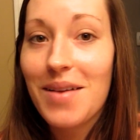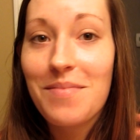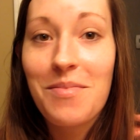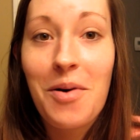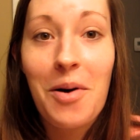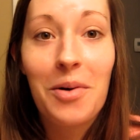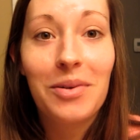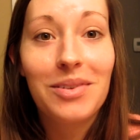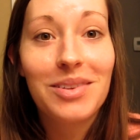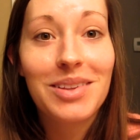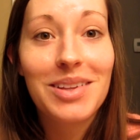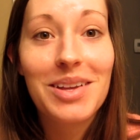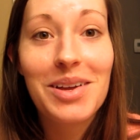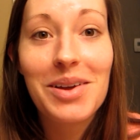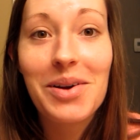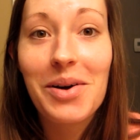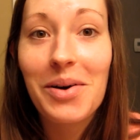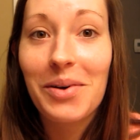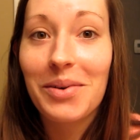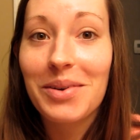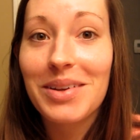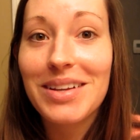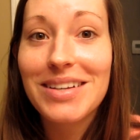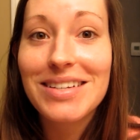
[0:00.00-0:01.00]
I'm only
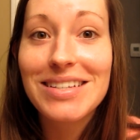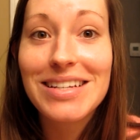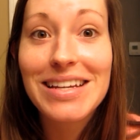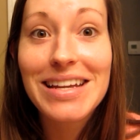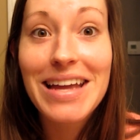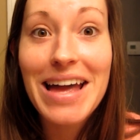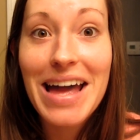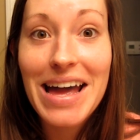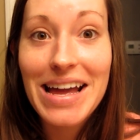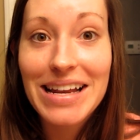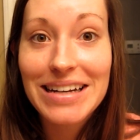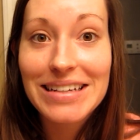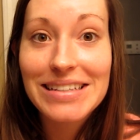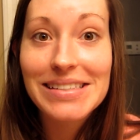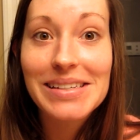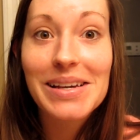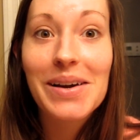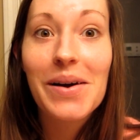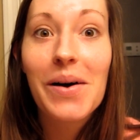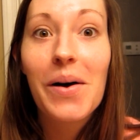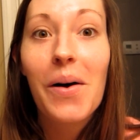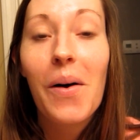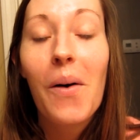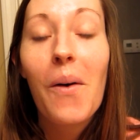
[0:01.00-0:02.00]
going to get
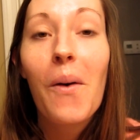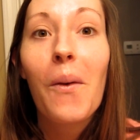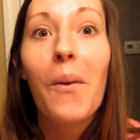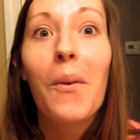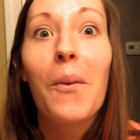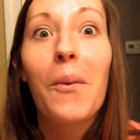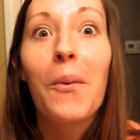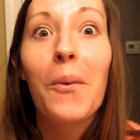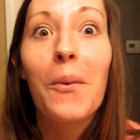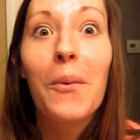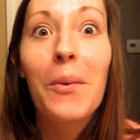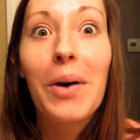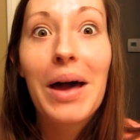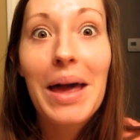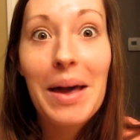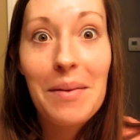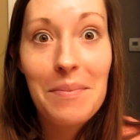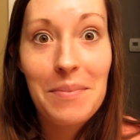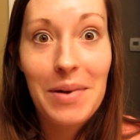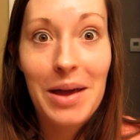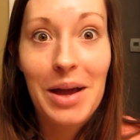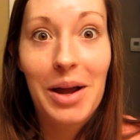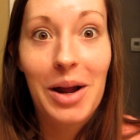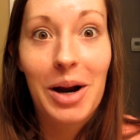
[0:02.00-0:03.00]
way
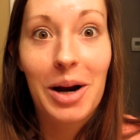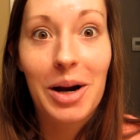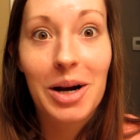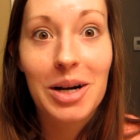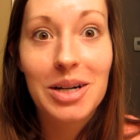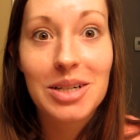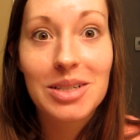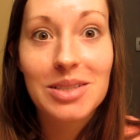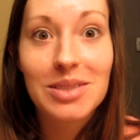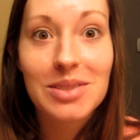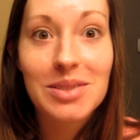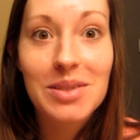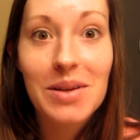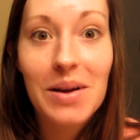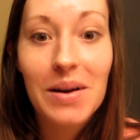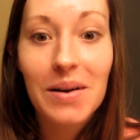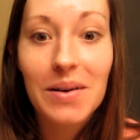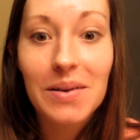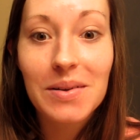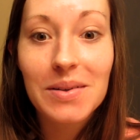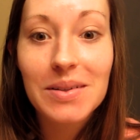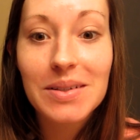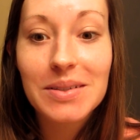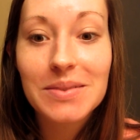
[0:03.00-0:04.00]
bigger,
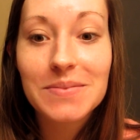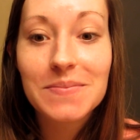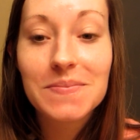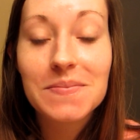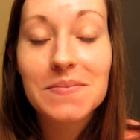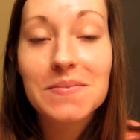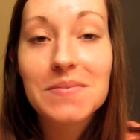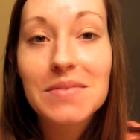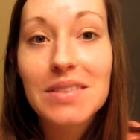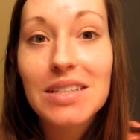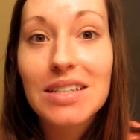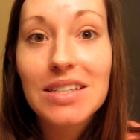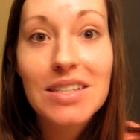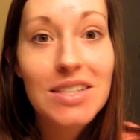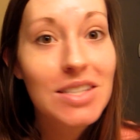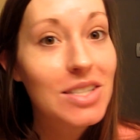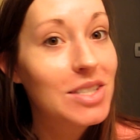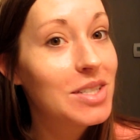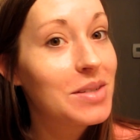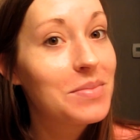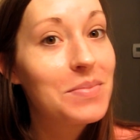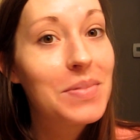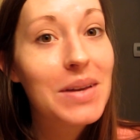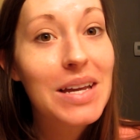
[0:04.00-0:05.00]
so
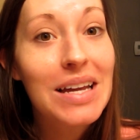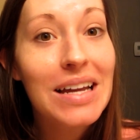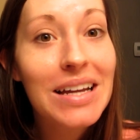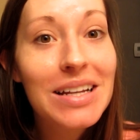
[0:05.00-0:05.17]
should be